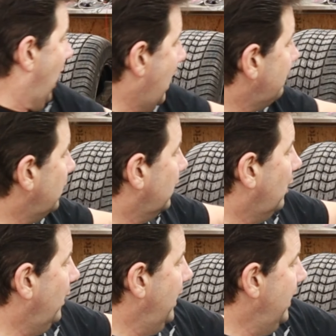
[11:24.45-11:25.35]
I'm going to
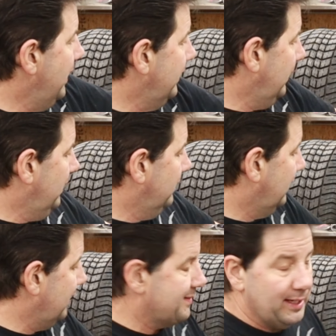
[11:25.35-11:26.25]
go ahead and,
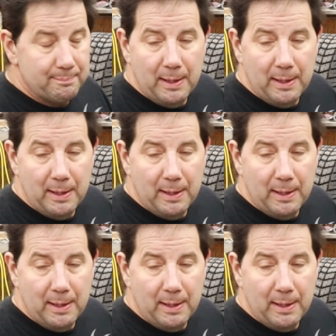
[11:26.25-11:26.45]
like I said,